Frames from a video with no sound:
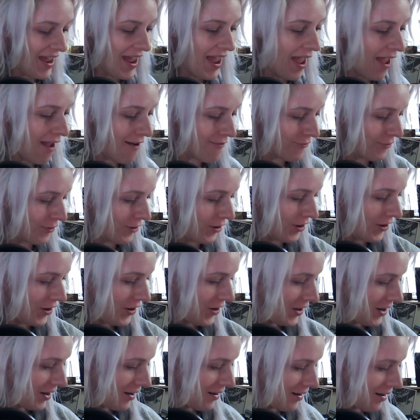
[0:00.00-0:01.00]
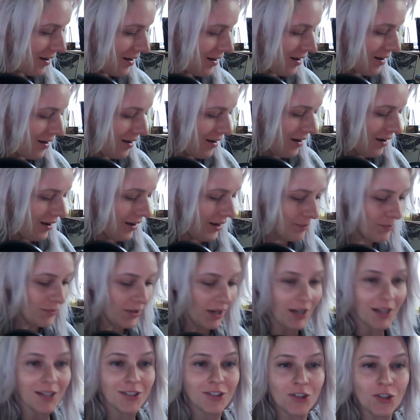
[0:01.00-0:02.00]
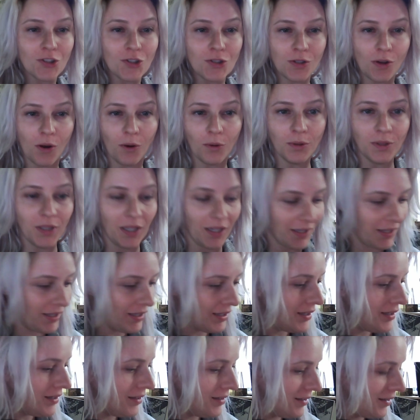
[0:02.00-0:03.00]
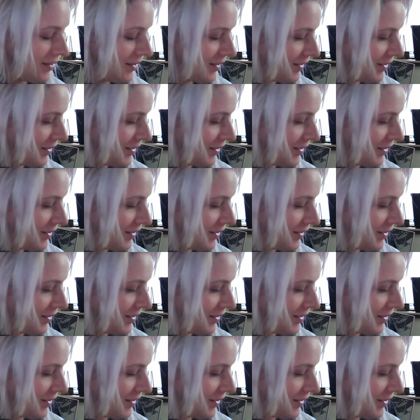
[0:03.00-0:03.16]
ever. I got so lucky.